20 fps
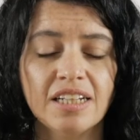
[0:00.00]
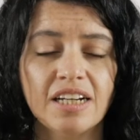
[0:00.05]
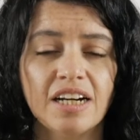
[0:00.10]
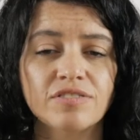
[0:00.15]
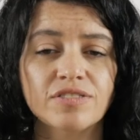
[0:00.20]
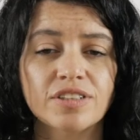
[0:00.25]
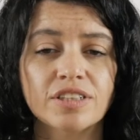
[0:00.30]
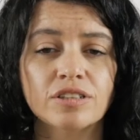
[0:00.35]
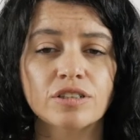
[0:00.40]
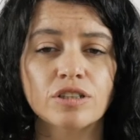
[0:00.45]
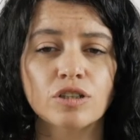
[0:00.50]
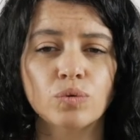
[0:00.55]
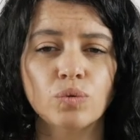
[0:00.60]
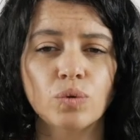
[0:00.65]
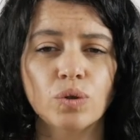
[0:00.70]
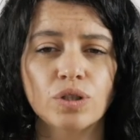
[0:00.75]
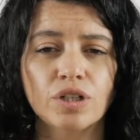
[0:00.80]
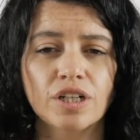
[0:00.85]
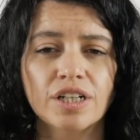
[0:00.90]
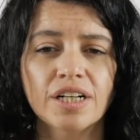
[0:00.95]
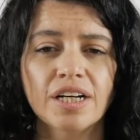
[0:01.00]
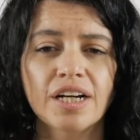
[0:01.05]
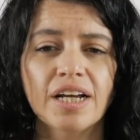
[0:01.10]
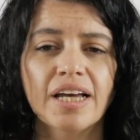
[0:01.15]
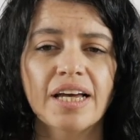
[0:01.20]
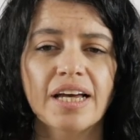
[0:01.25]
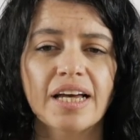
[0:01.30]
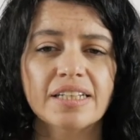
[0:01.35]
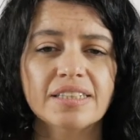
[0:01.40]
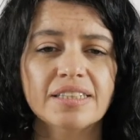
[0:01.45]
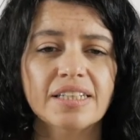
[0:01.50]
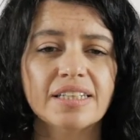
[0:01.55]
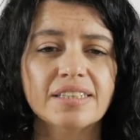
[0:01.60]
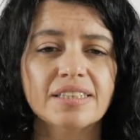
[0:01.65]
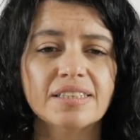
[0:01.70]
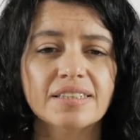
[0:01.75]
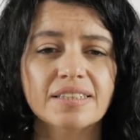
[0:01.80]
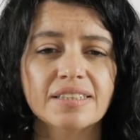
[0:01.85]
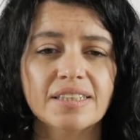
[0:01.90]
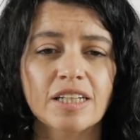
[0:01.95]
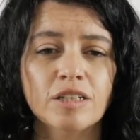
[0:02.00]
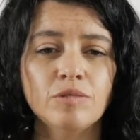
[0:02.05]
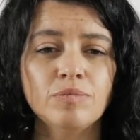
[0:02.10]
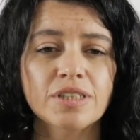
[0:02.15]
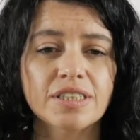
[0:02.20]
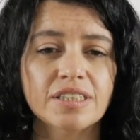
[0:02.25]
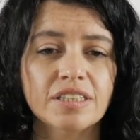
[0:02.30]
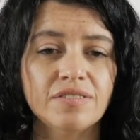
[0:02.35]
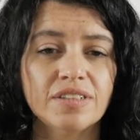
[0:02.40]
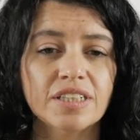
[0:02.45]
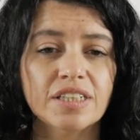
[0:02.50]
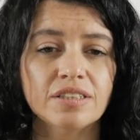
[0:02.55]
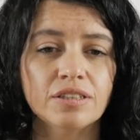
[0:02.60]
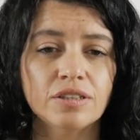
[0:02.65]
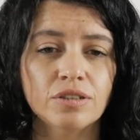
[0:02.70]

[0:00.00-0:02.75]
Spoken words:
after the war, and that same civic